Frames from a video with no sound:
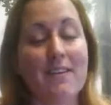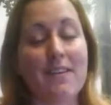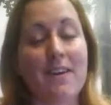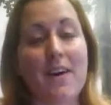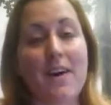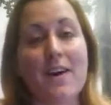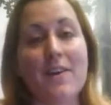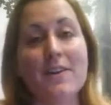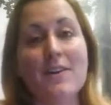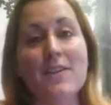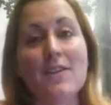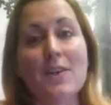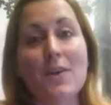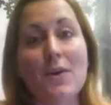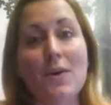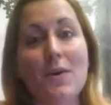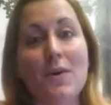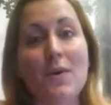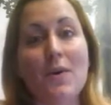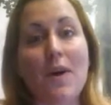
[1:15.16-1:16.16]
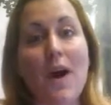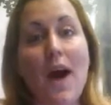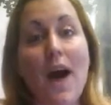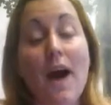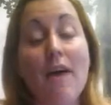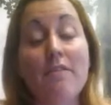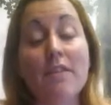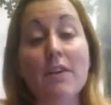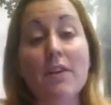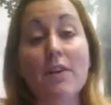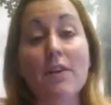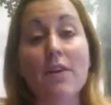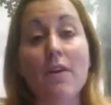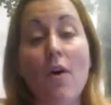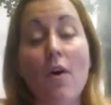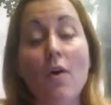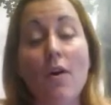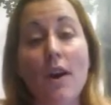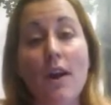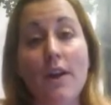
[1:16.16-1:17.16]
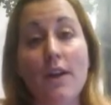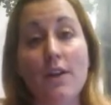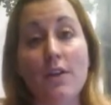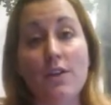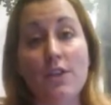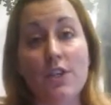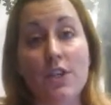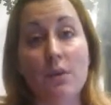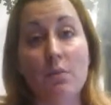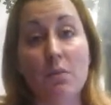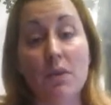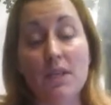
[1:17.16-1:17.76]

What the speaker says: So having an online coaching